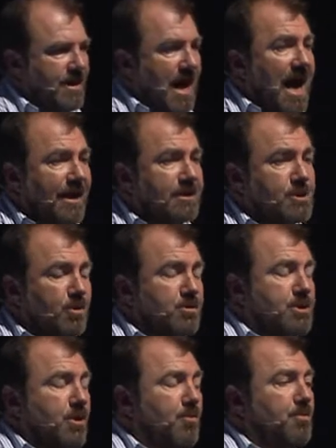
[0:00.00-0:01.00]
And it's
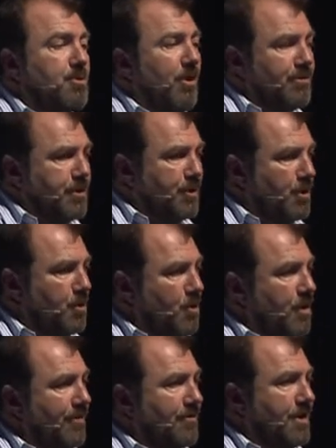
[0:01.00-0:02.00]
also profitable, not
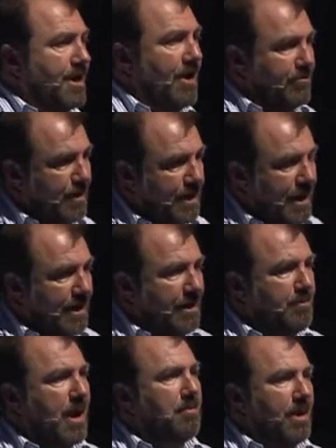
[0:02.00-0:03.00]
only for the government and the
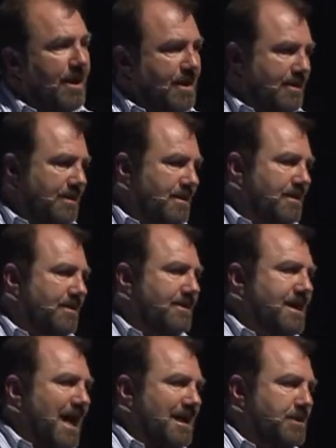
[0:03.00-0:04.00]
public, the
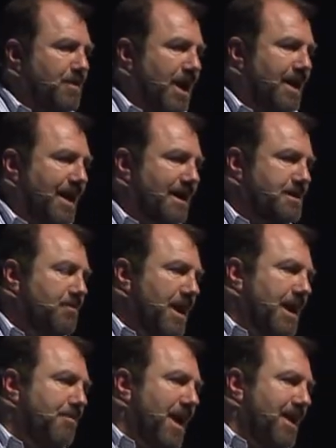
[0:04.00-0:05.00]
taxpayer gets
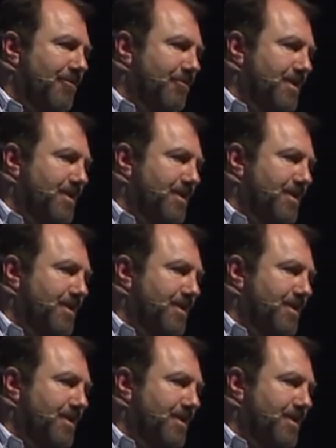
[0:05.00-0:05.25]
money back from